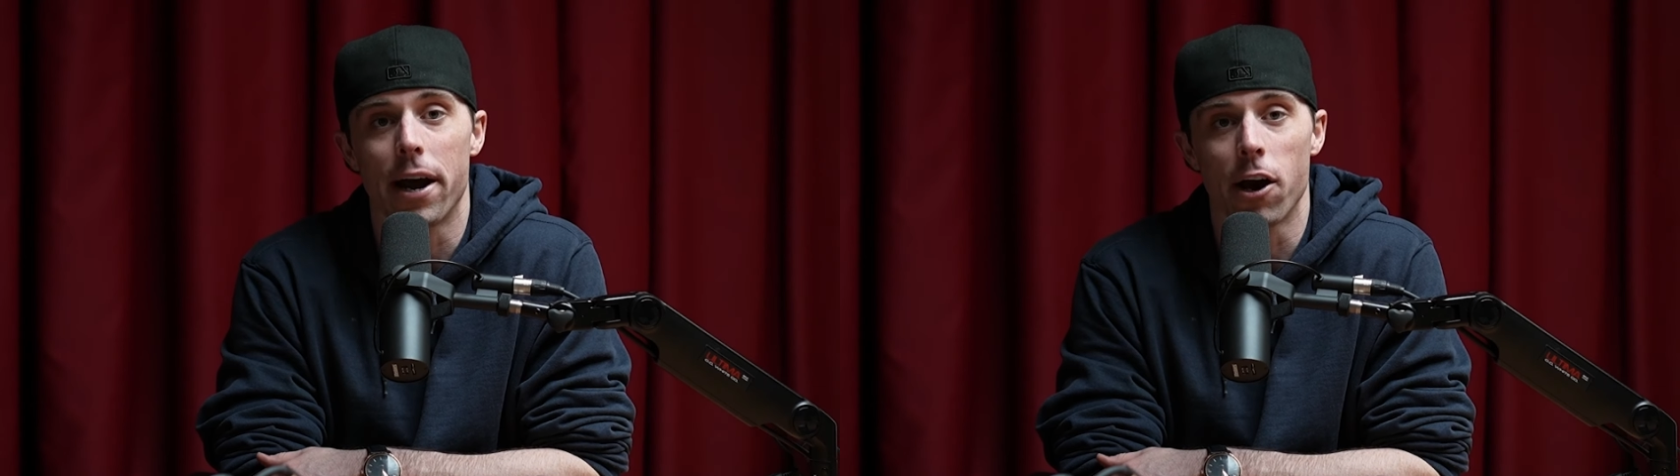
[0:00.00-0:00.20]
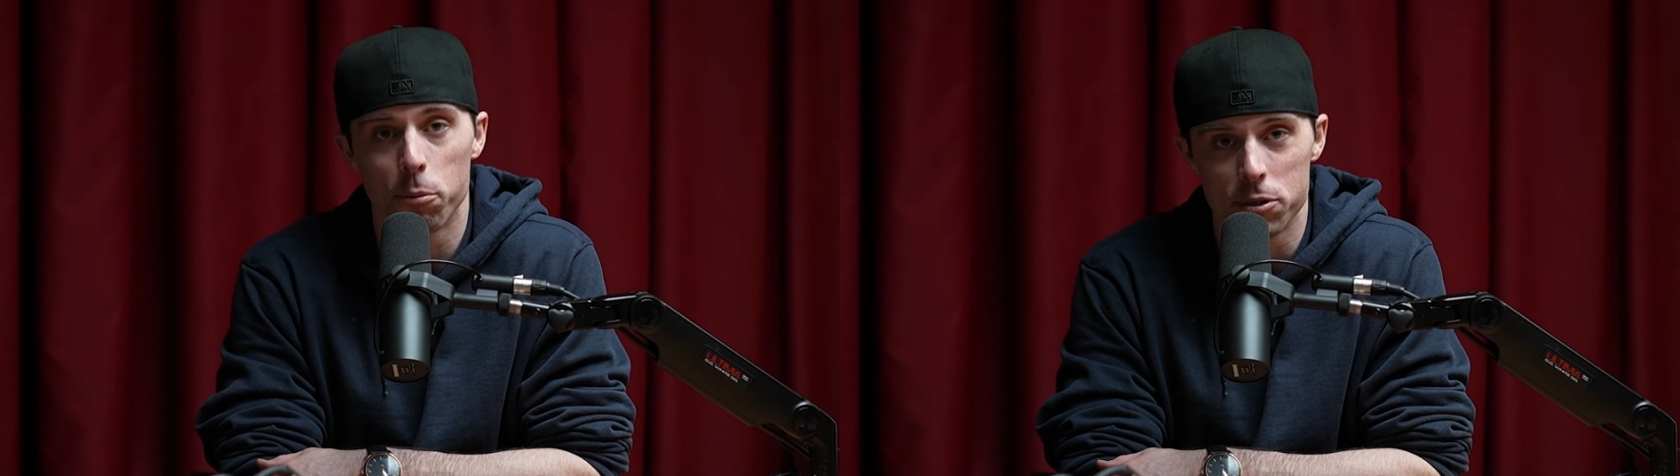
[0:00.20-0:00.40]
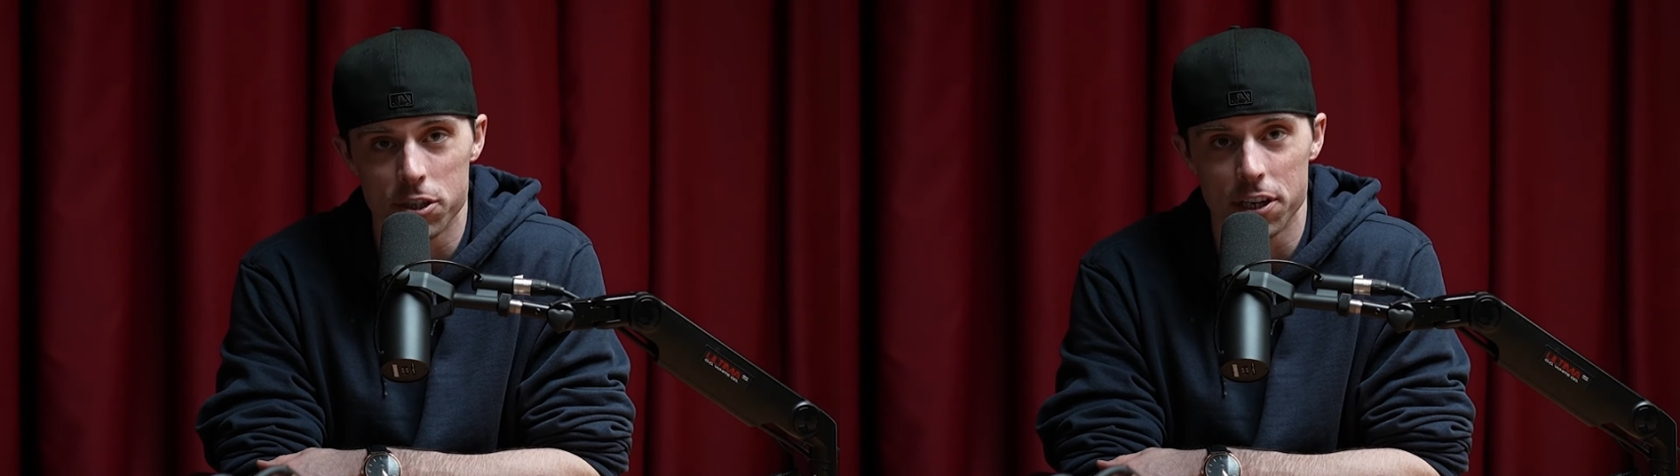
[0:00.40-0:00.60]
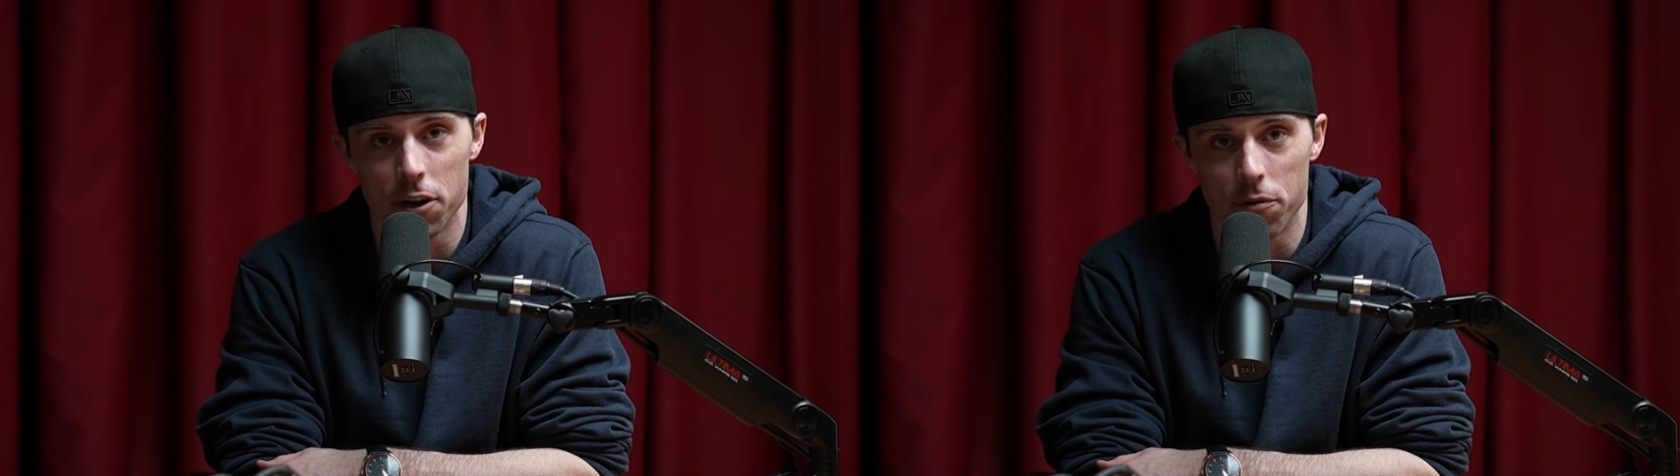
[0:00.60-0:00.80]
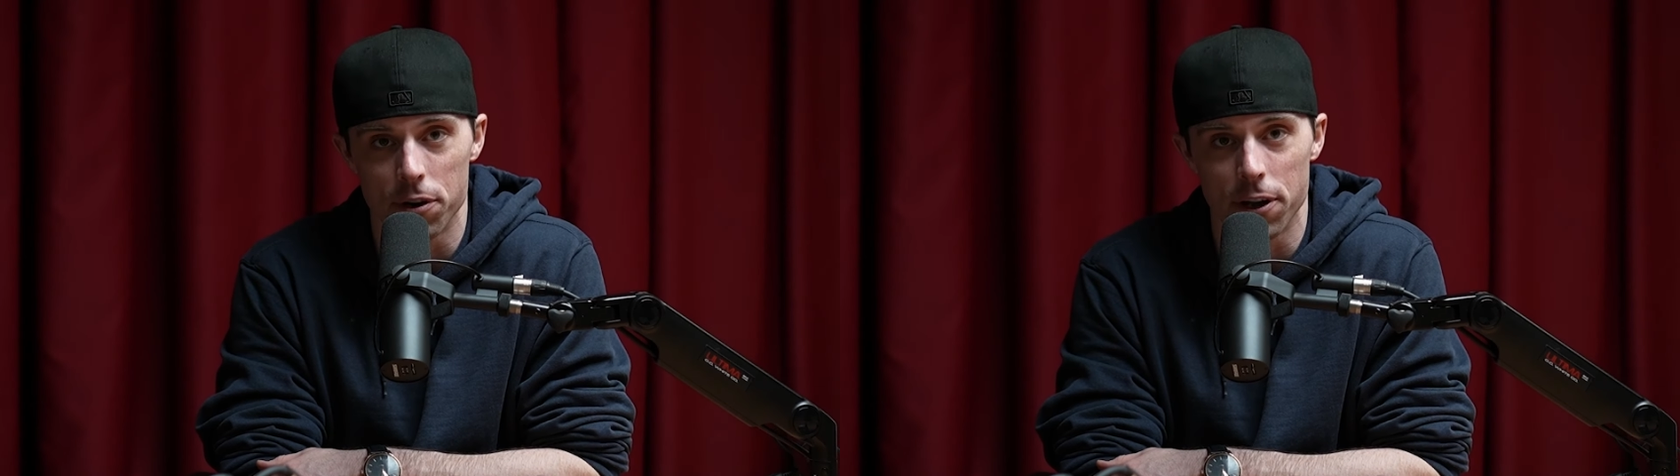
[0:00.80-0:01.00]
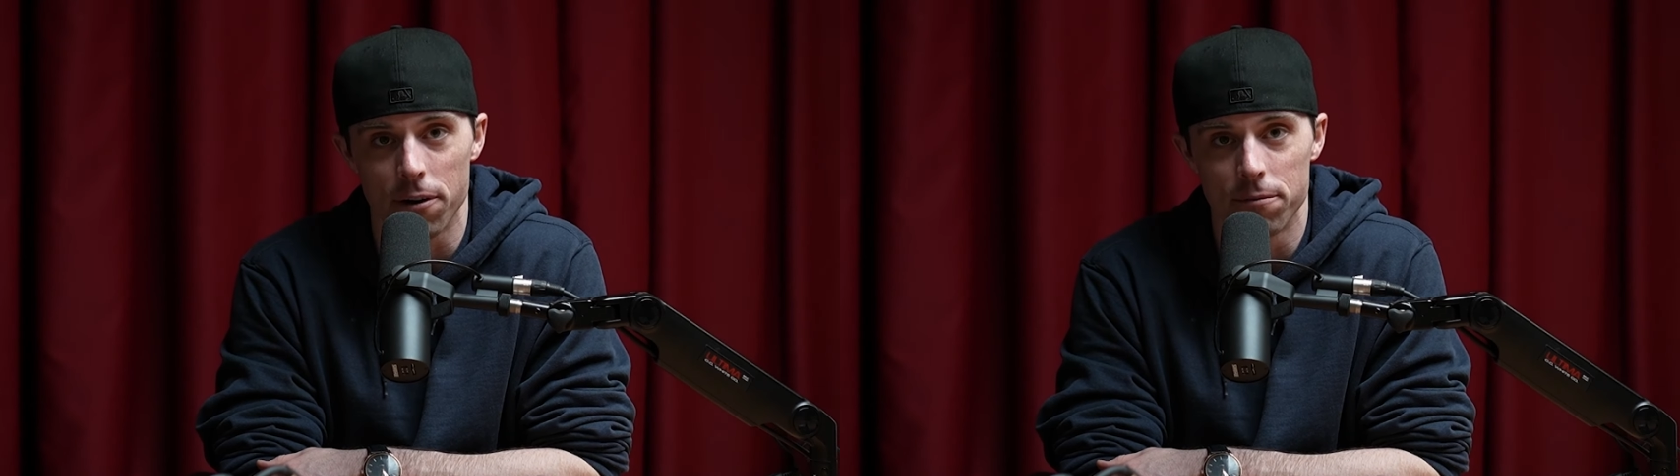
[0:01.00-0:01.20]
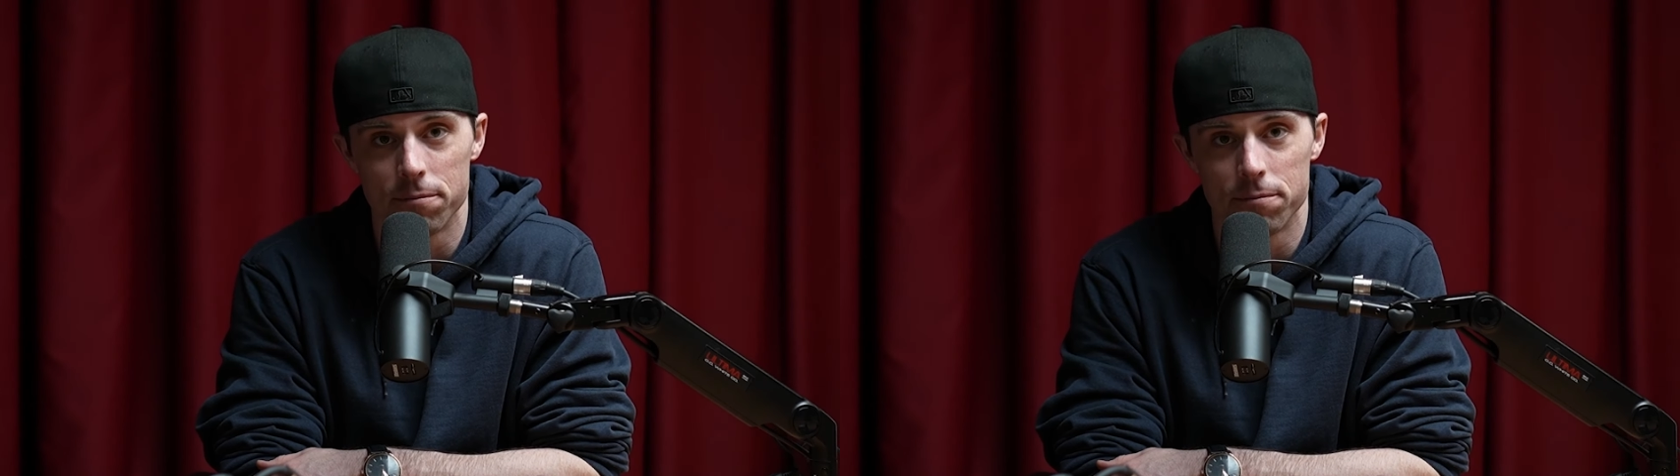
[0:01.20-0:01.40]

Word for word: and I hope to see you over there.